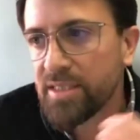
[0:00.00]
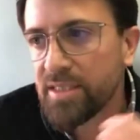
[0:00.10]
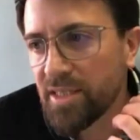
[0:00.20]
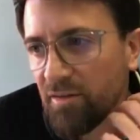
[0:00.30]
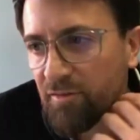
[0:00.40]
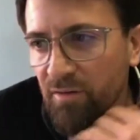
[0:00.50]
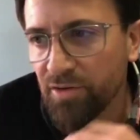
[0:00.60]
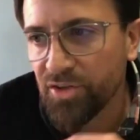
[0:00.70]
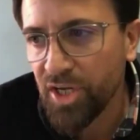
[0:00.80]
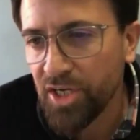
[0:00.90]
a tough
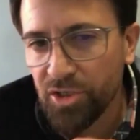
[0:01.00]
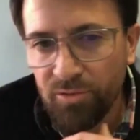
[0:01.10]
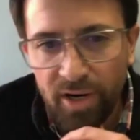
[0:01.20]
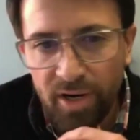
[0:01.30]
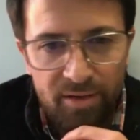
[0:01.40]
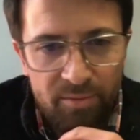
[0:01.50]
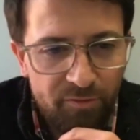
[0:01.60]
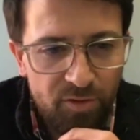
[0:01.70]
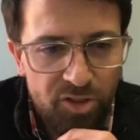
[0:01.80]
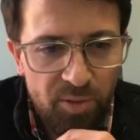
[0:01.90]
conversation, right?
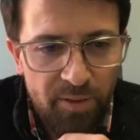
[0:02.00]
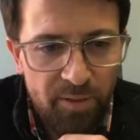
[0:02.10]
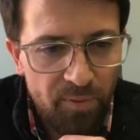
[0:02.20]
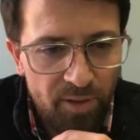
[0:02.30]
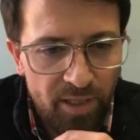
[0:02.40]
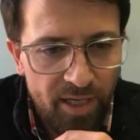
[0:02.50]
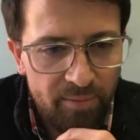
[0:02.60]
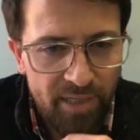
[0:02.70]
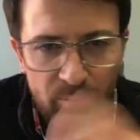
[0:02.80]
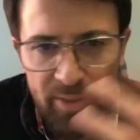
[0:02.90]
And for some people,
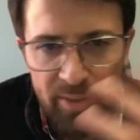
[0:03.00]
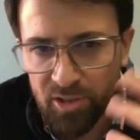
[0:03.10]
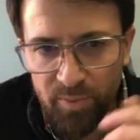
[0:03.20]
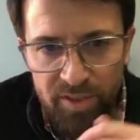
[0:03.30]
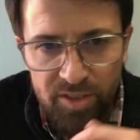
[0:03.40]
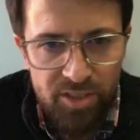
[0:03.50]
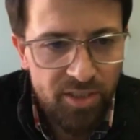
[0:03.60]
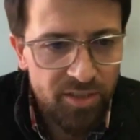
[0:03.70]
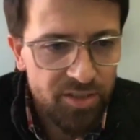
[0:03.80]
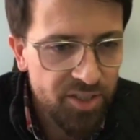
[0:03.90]
how big their business
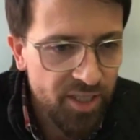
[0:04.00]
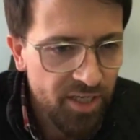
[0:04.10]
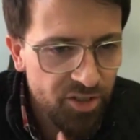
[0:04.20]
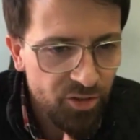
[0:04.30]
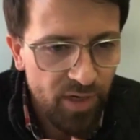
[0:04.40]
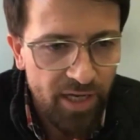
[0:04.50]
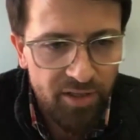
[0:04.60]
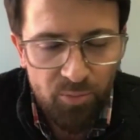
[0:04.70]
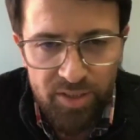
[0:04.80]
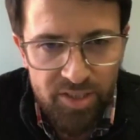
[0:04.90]
is, the stage they're at
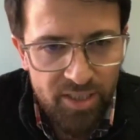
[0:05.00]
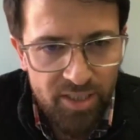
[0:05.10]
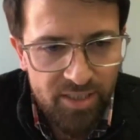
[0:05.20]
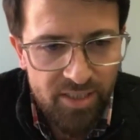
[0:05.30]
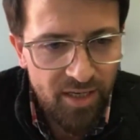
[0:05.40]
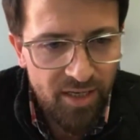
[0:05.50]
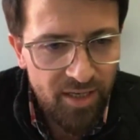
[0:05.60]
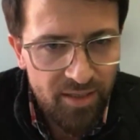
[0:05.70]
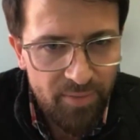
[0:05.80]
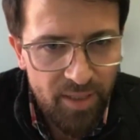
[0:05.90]
in their business,
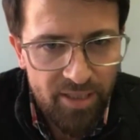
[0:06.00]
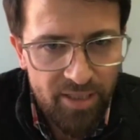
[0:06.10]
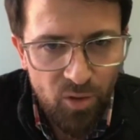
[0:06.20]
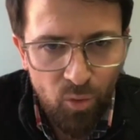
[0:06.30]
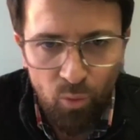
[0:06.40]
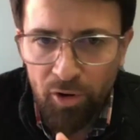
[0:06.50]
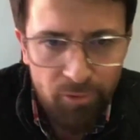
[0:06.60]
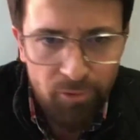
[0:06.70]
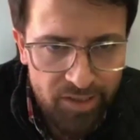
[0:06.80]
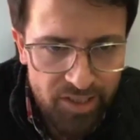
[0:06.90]
maybe they don't want
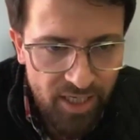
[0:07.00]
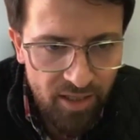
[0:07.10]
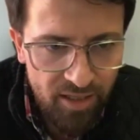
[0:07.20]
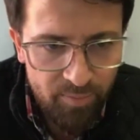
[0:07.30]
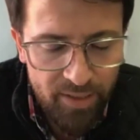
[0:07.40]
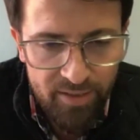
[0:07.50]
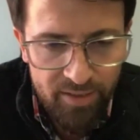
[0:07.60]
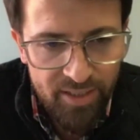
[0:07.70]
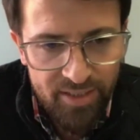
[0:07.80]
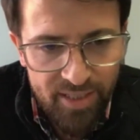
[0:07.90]
to really sell it,
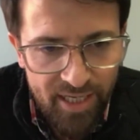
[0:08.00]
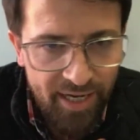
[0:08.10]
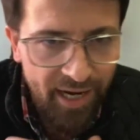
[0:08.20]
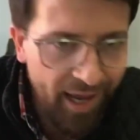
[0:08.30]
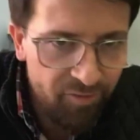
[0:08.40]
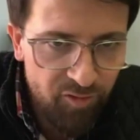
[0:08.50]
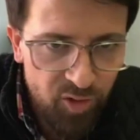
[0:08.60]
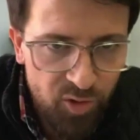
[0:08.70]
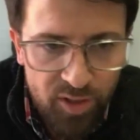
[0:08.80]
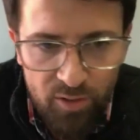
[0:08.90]
but they kind of have
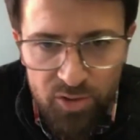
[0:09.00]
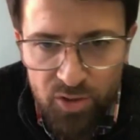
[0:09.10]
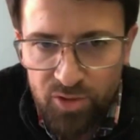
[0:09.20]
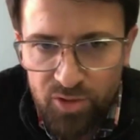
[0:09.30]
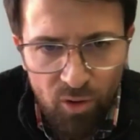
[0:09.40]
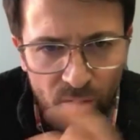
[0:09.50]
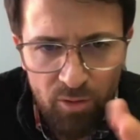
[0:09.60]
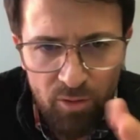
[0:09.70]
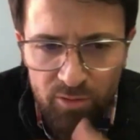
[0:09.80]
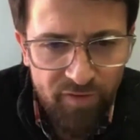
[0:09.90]
to, So there's
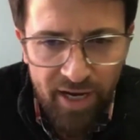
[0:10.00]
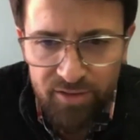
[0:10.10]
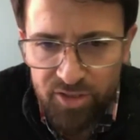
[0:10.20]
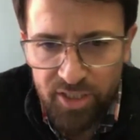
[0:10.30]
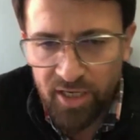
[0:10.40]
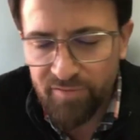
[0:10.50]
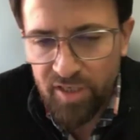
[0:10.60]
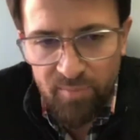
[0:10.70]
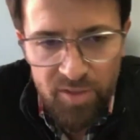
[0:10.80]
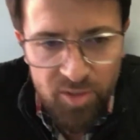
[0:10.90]
all of those factors that have to
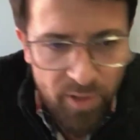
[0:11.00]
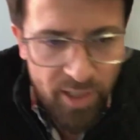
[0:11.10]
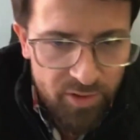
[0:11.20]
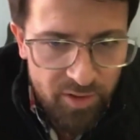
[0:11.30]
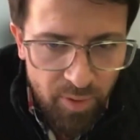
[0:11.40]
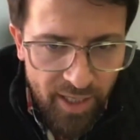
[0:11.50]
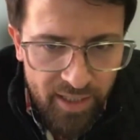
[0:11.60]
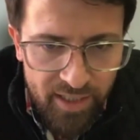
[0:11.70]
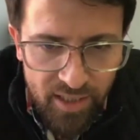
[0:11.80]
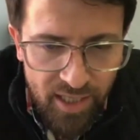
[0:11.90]
come into play with the
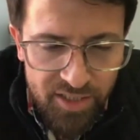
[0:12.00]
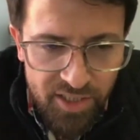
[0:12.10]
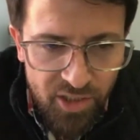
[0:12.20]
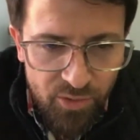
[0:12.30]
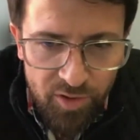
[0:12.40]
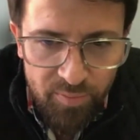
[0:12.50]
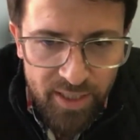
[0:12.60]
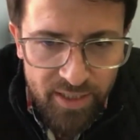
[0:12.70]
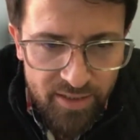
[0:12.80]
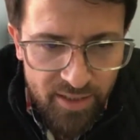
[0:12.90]
planning. The last thing you want to
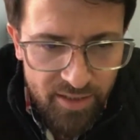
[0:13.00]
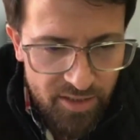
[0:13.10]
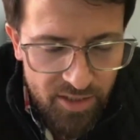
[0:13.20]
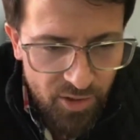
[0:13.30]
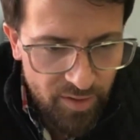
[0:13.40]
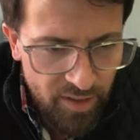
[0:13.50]
be at is,